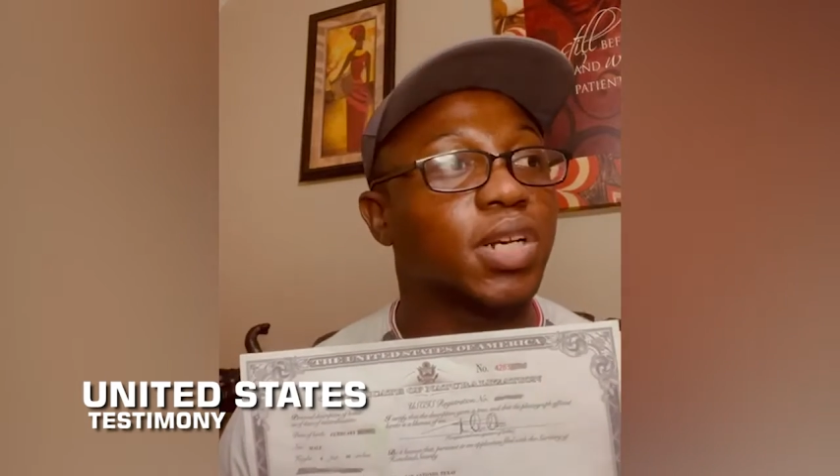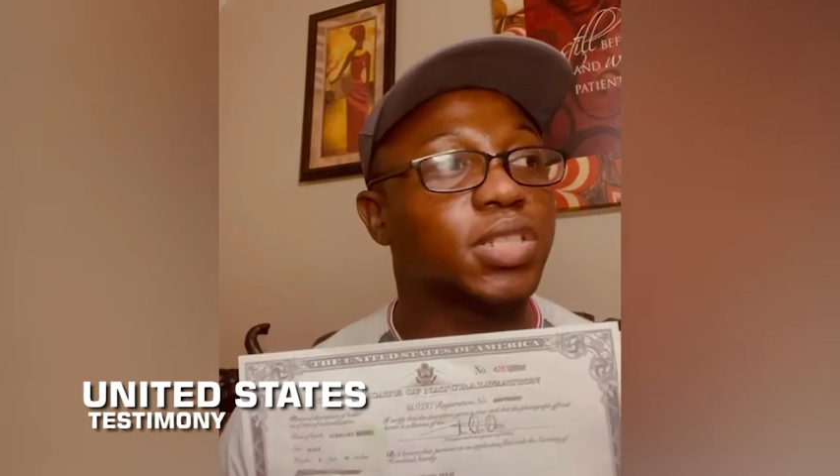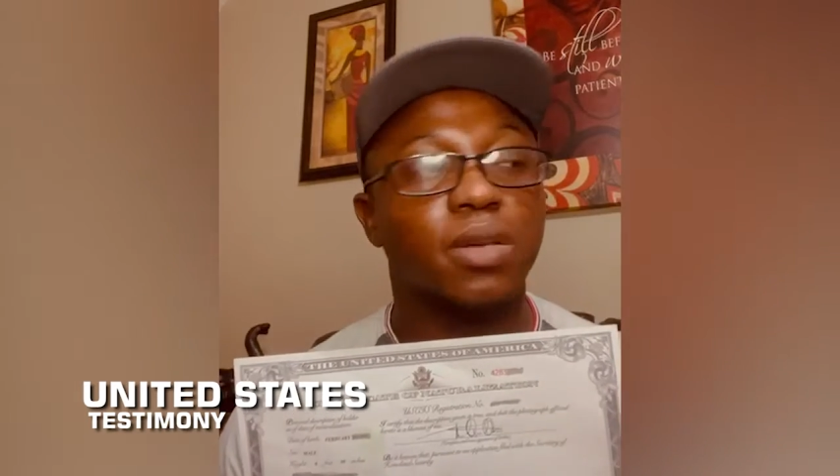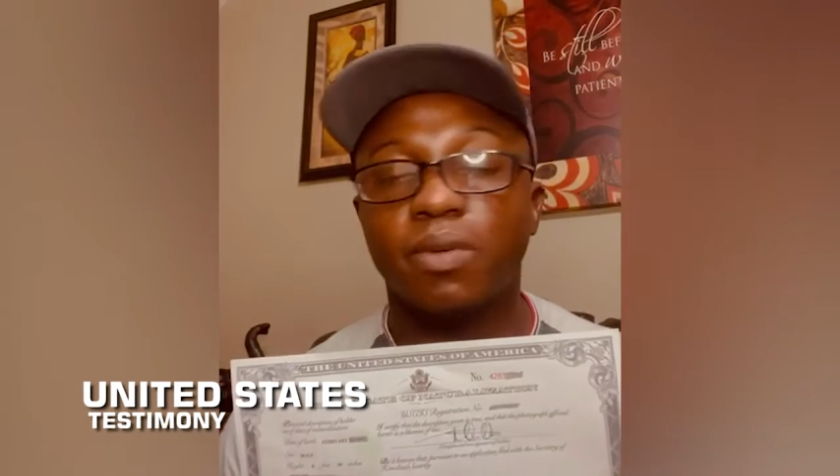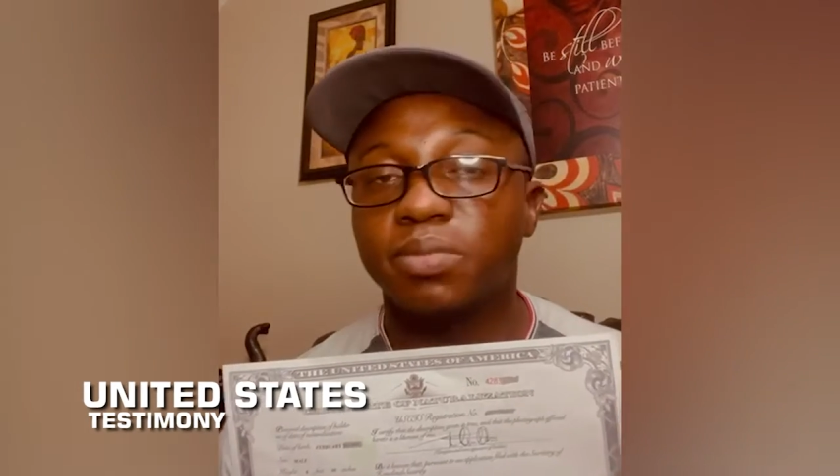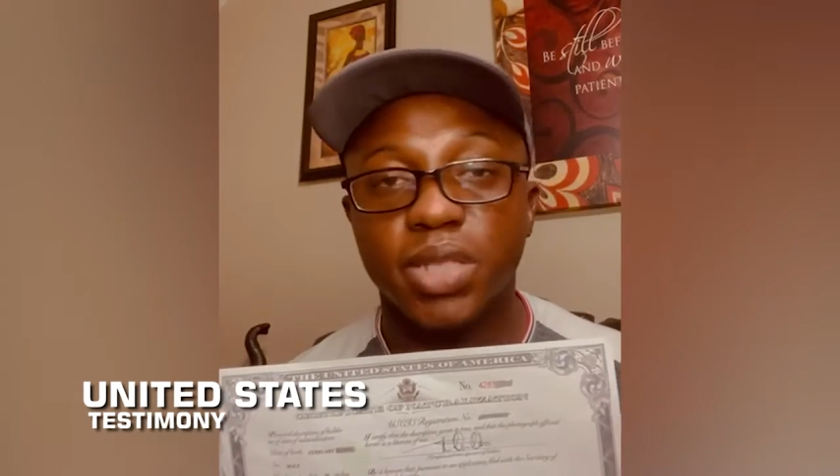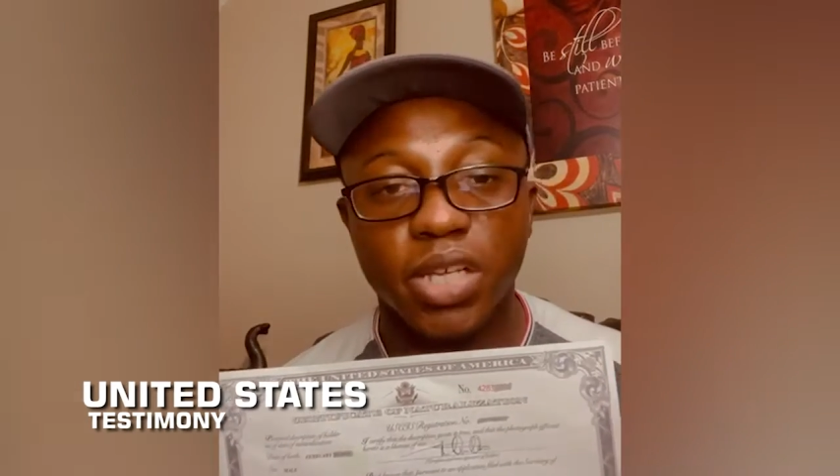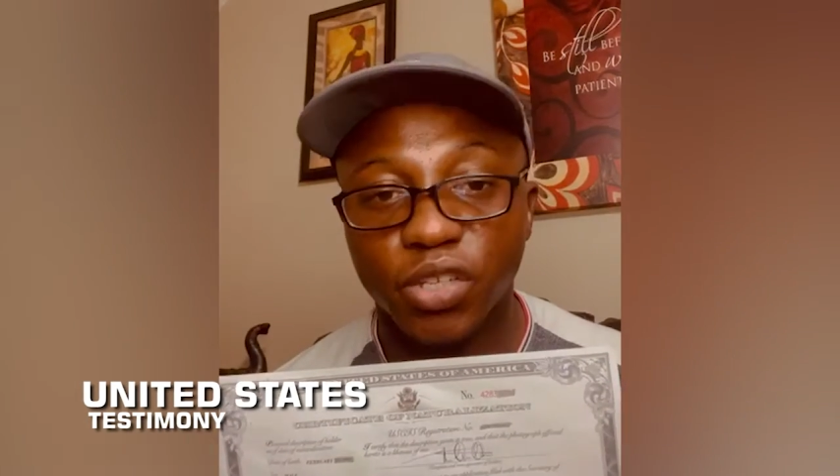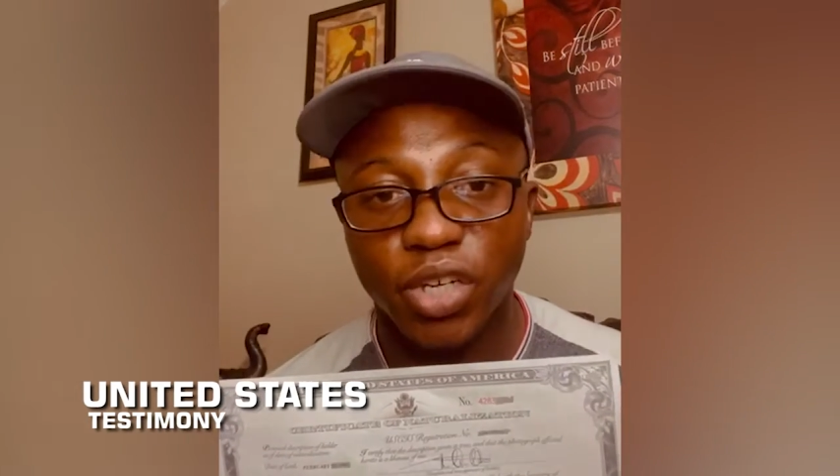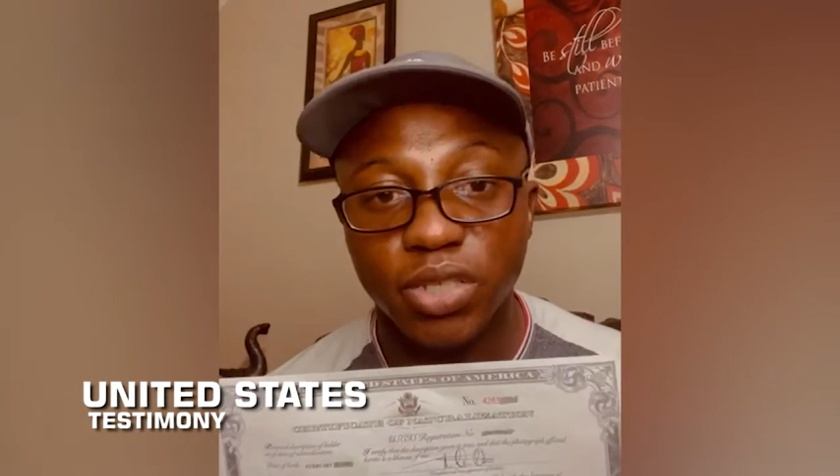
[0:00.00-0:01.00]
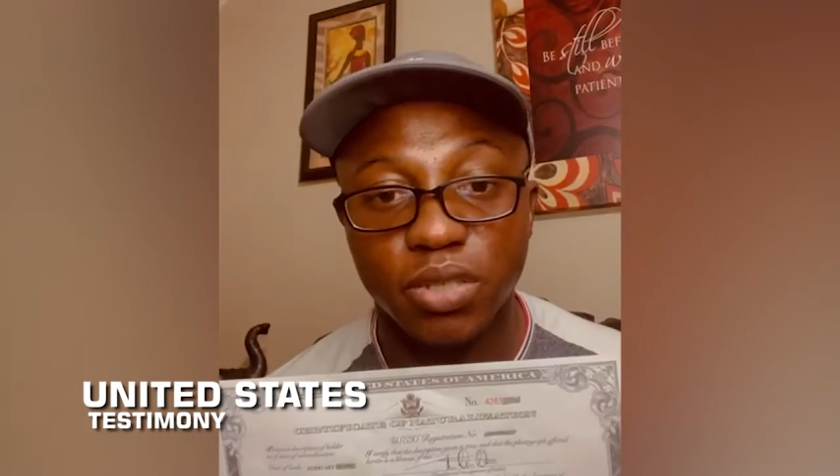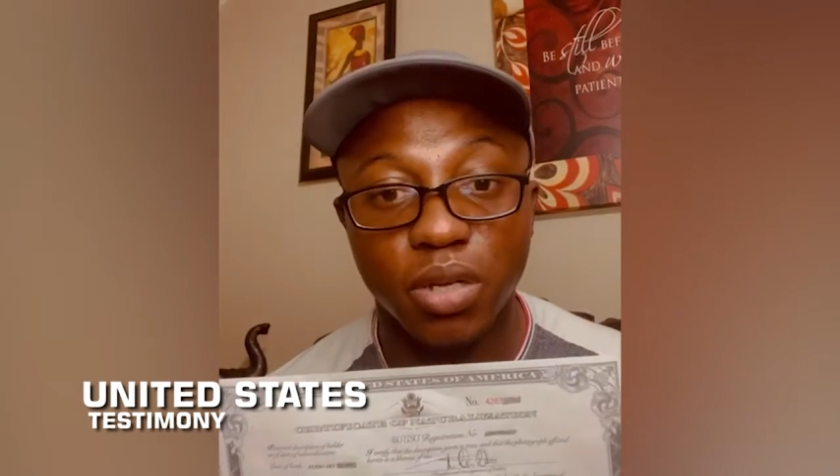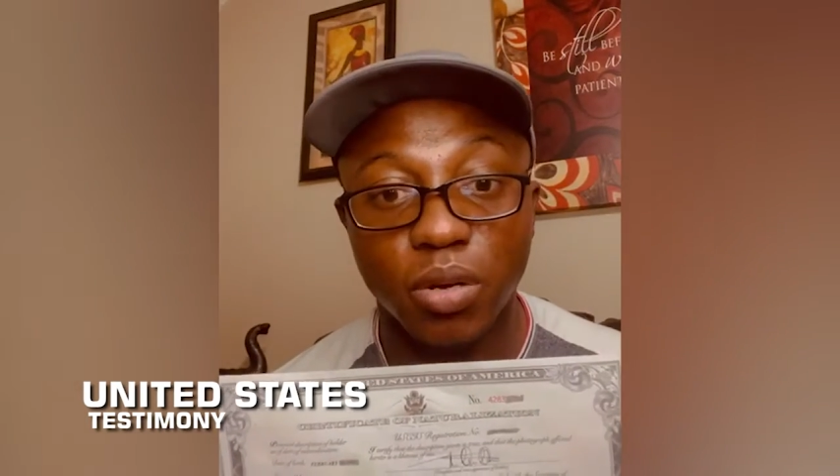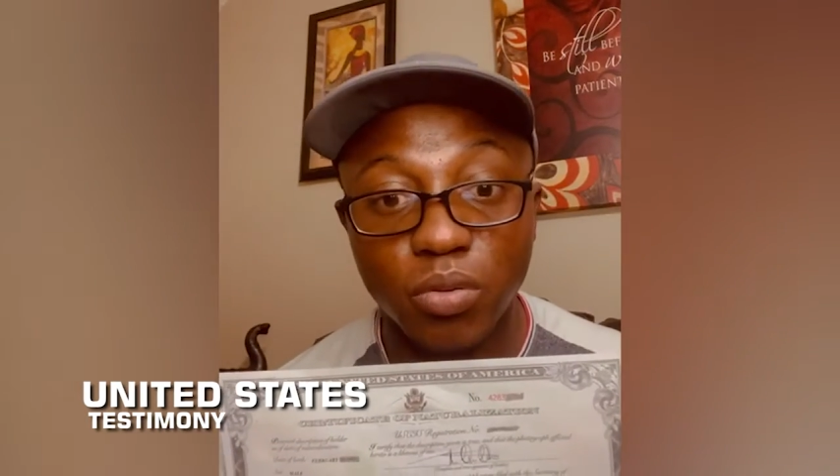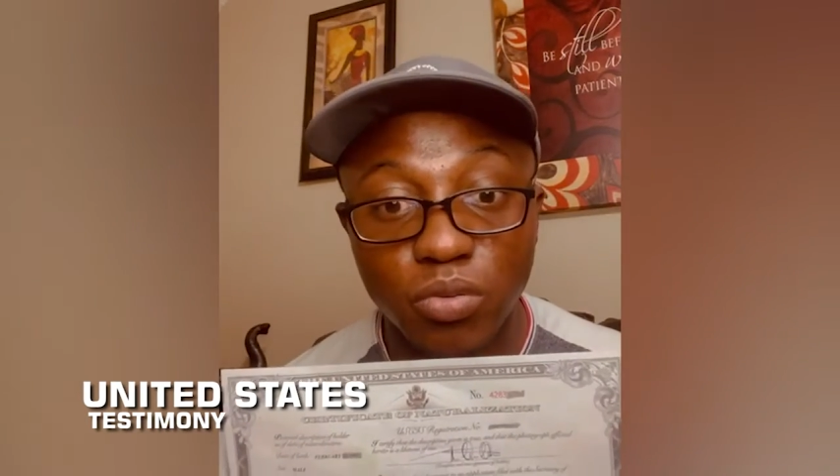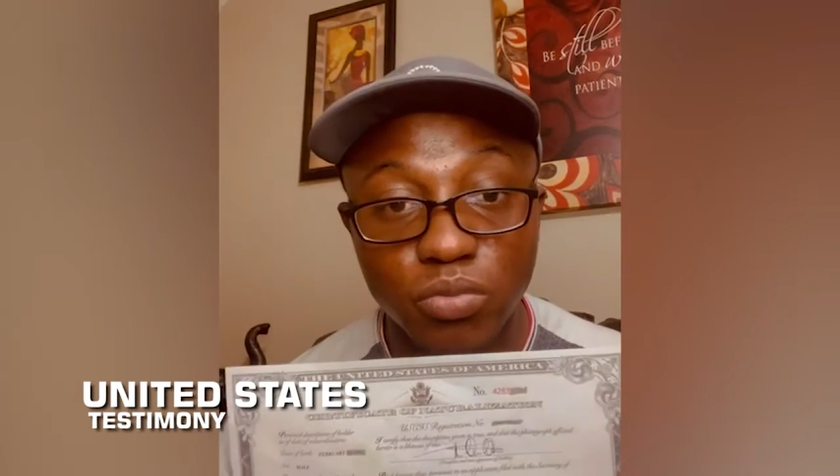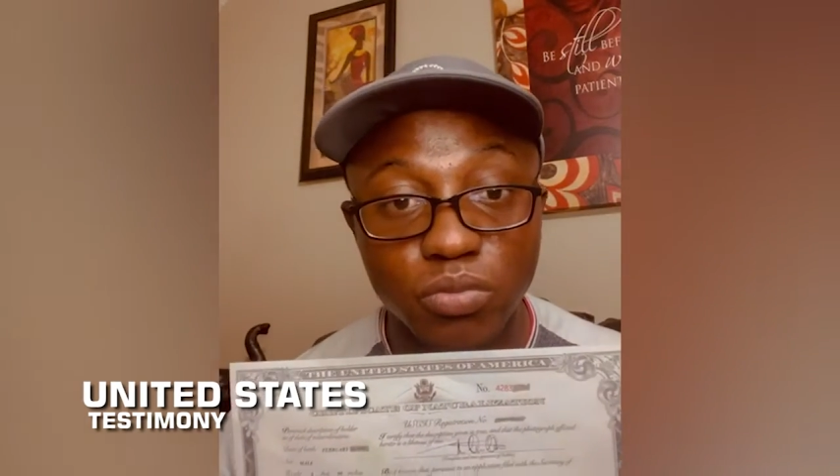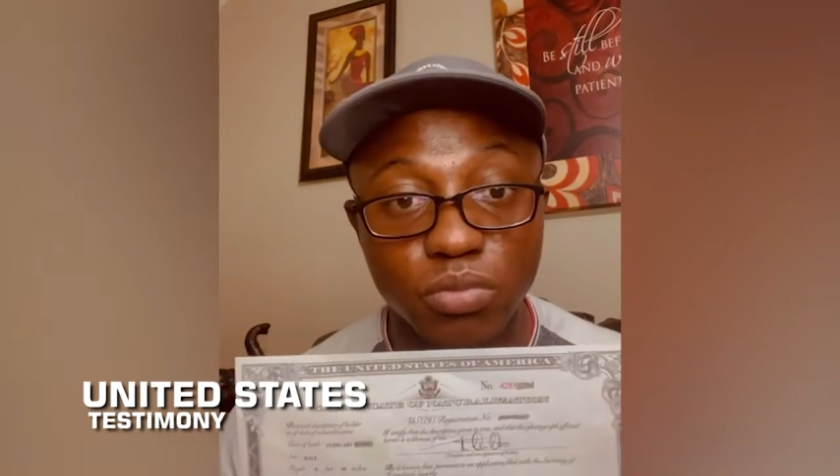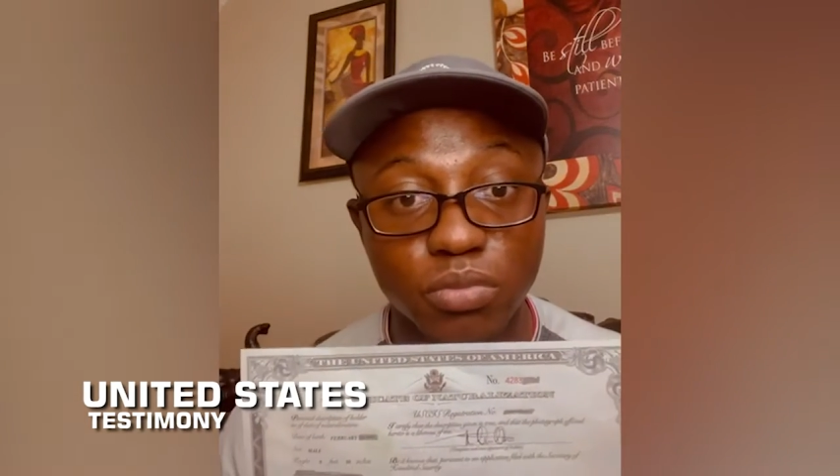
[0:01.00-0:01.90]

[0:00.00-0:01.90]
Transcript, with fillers: Let's give him 10 years. No.